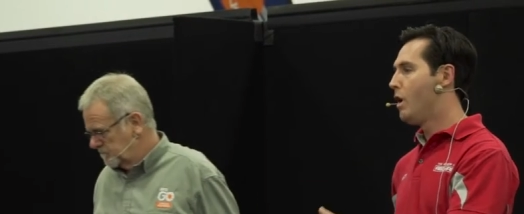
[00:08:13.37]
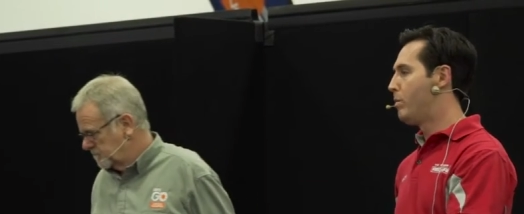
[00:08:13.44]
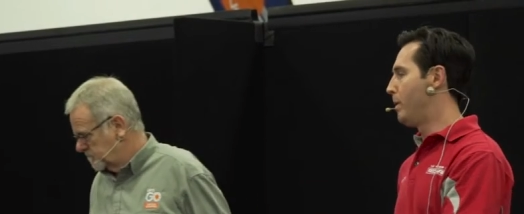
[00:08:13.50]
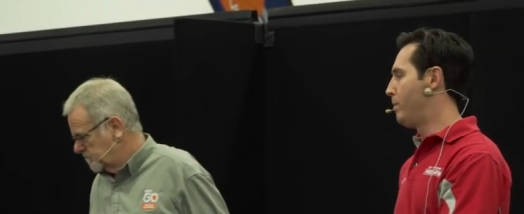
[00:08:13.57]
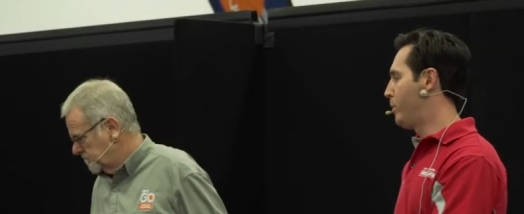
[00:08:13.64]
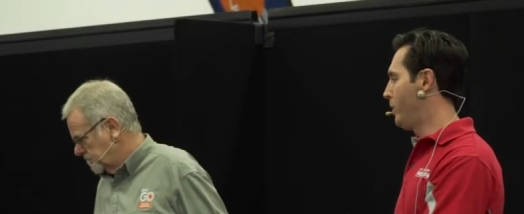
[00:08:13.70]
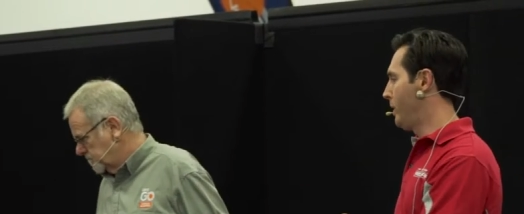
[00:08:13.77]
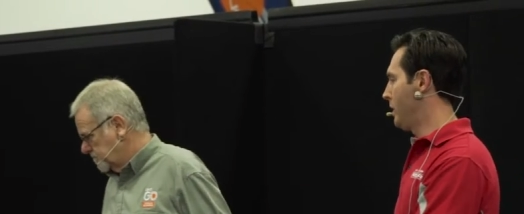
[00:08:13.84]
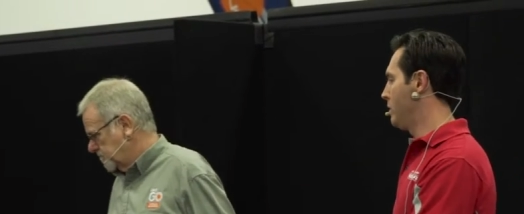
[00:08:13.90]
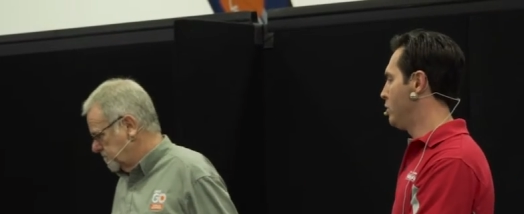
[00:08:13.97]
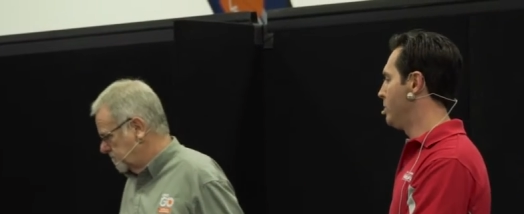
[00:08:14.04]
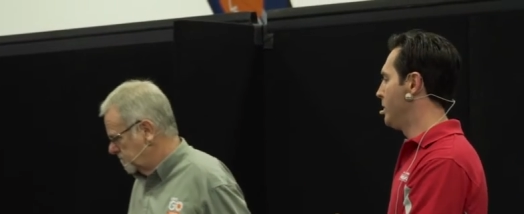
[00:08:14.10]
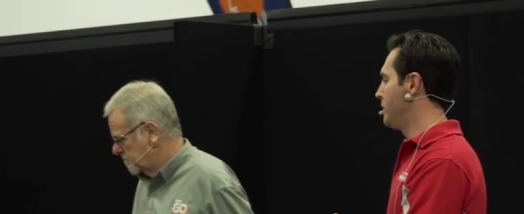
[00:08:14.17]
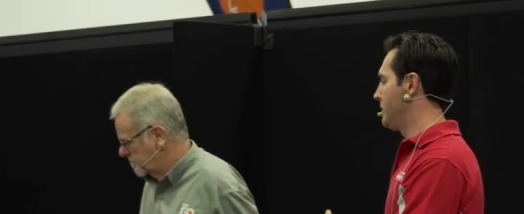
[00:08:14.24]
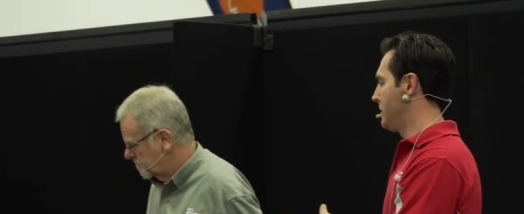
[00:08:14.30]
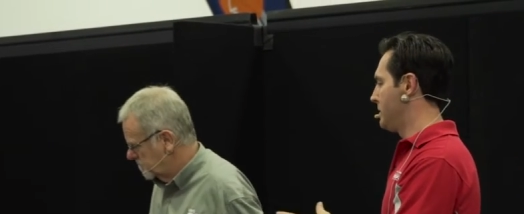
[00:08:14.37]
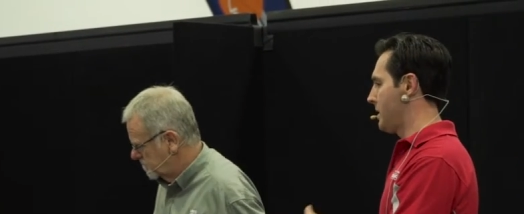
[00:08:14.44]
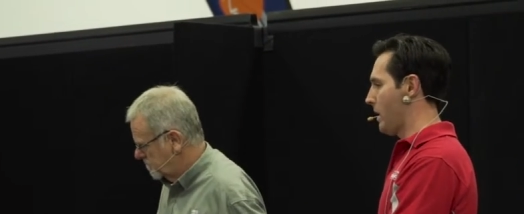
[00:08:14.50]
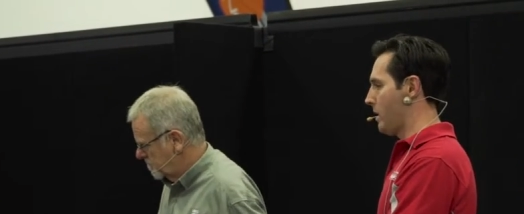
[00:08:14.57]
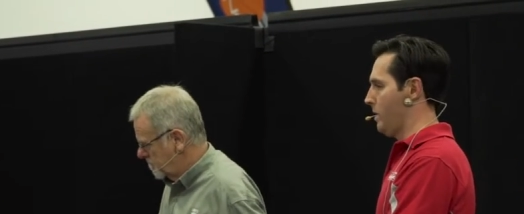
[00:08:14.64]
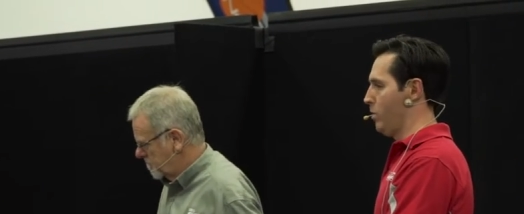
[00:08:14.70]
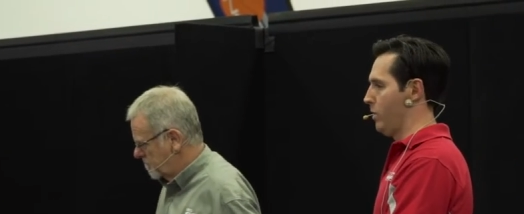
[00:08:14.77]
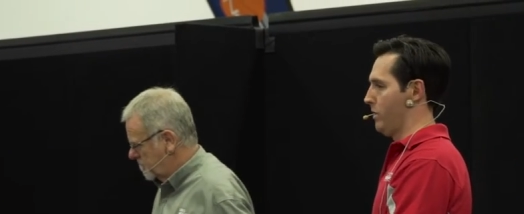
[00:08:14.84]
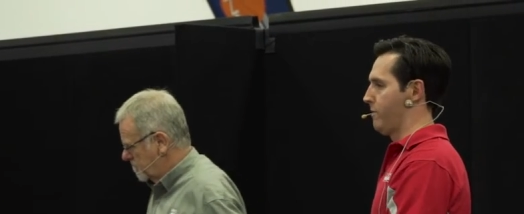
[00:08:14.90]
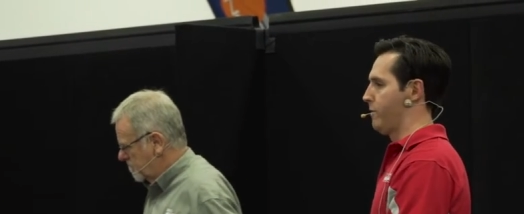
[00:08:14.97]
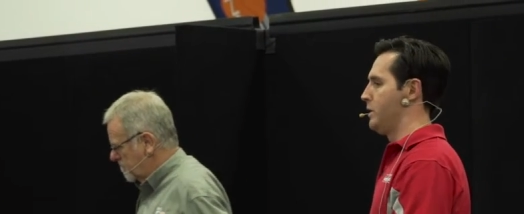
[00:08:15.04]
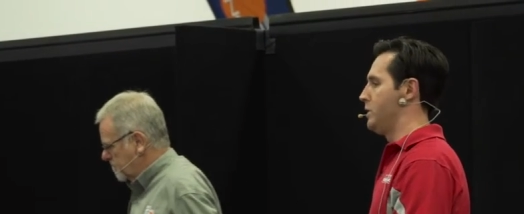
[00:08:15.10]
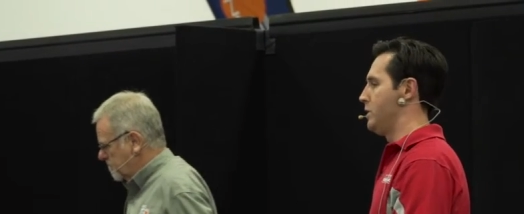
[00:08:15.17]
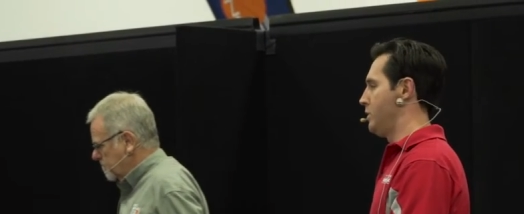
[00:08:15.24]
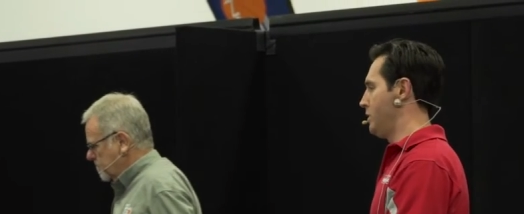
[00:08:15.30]
Speaker 1: but putting almost exactly what the
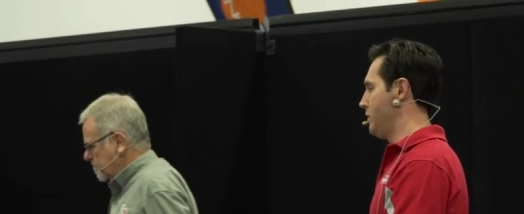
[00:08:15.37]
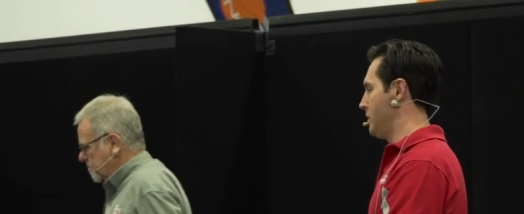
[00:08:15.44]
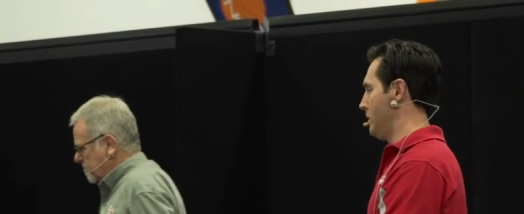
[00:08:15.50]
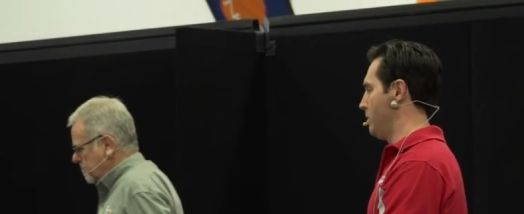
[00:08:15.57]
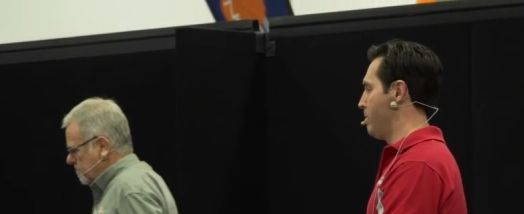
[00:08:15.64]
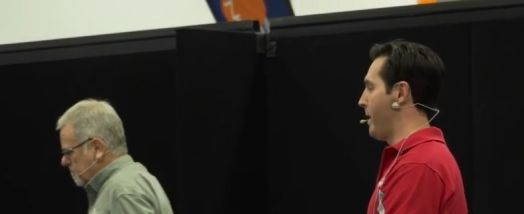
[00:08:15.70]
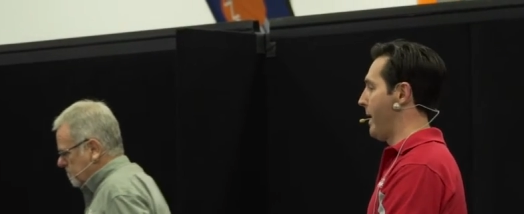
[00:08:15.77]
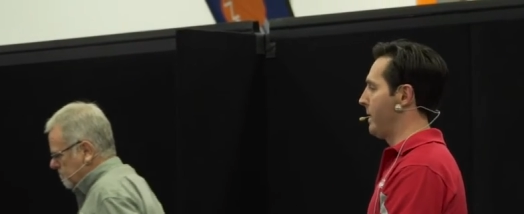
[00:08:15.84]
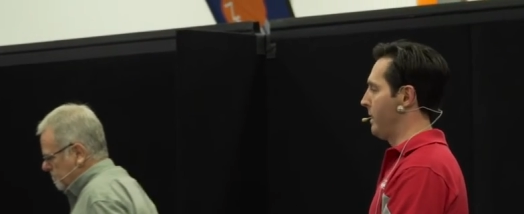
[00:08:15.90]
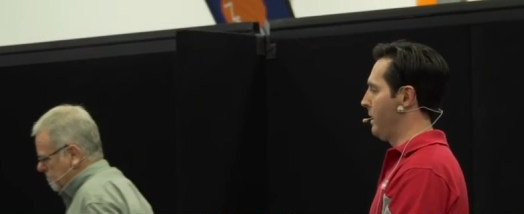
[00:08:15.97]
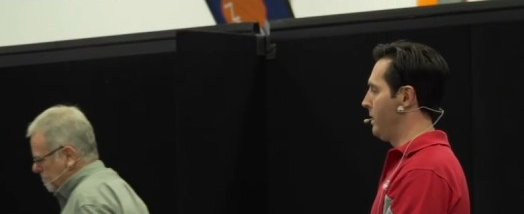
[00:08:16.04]
fridge is using back